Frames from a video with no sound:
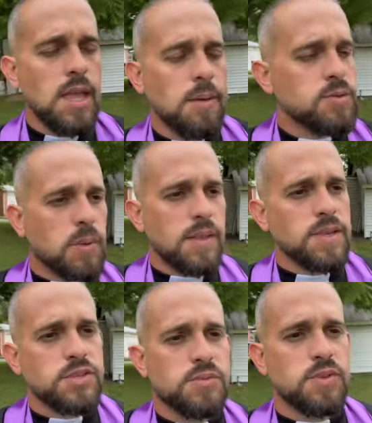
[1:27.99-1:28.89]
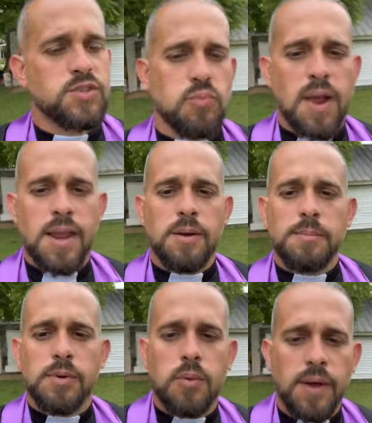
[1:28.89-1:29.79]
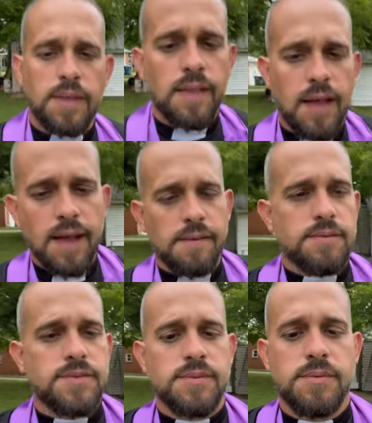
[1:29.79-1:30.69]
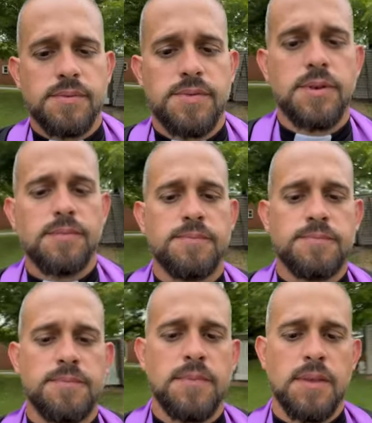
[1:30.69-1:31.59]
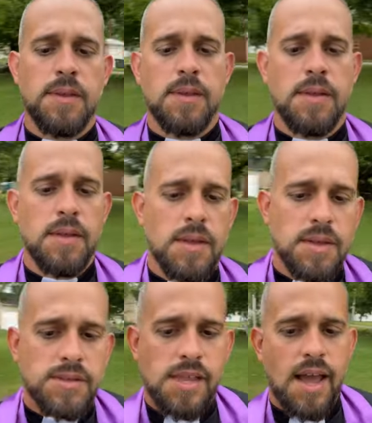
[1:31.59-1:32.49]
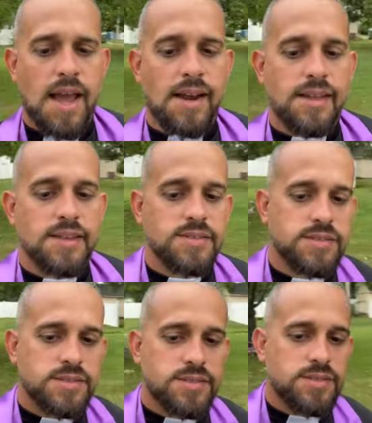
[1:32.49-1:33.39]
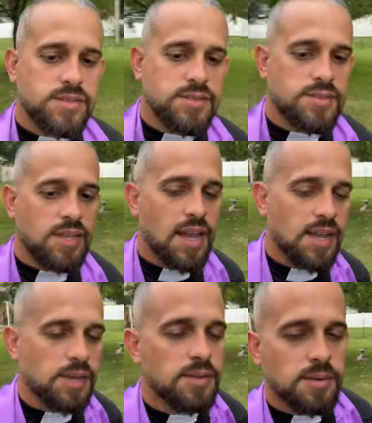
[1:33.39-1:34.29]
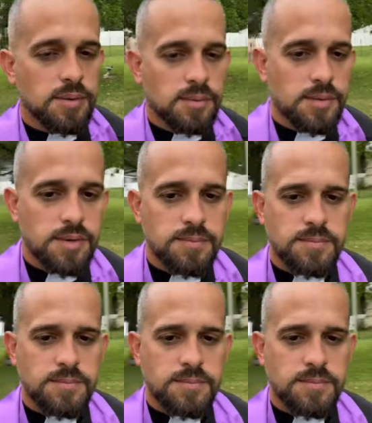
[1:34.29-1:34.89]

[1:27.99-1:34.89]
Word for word: It was one of these just random quick lives. So, Scottish, how you doing?